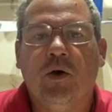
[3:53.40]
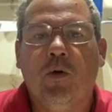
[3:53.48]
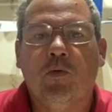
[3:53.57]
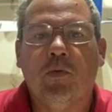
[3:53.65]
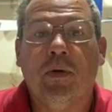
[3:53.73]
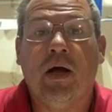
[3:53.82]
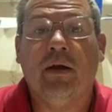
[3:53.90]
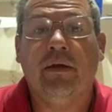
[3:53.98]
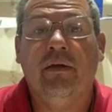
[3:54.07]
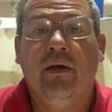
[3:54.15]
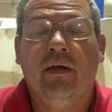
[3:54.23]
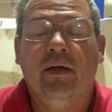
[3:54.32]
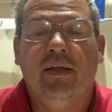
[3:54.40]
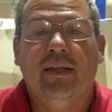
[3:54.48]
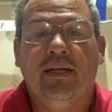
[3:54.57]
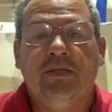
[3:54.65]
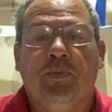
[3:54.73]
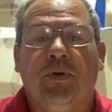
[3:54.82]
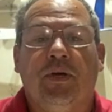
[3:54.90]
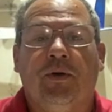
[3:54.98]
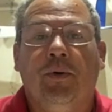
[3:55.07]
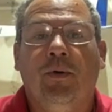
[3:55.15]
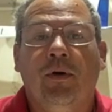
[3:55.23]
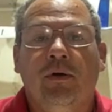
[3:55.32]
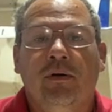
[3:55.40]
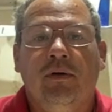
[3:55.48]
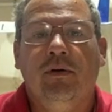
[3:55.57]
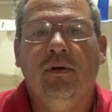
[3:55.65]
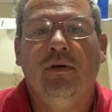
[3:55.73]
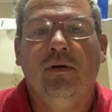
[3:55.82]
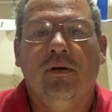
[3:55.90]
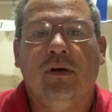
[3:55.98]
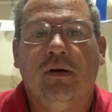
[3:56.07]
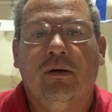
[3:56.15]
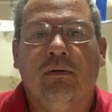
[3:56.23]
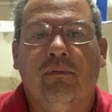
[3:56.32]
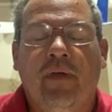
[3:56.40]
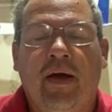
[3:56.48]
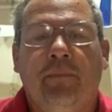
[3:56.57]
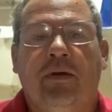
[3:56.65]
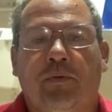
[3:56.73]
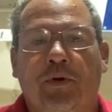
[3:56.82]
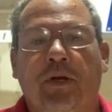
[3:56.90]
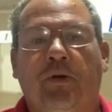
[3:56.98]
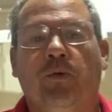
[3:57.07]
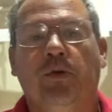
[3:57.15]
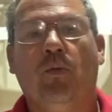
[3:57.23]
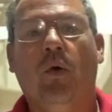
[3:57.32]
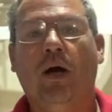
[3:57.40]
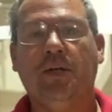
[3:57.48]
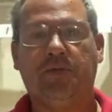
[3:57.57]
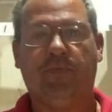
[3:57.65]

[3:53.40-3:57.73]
Cobra body. That's pretty cool. That'd be pretty cool to watch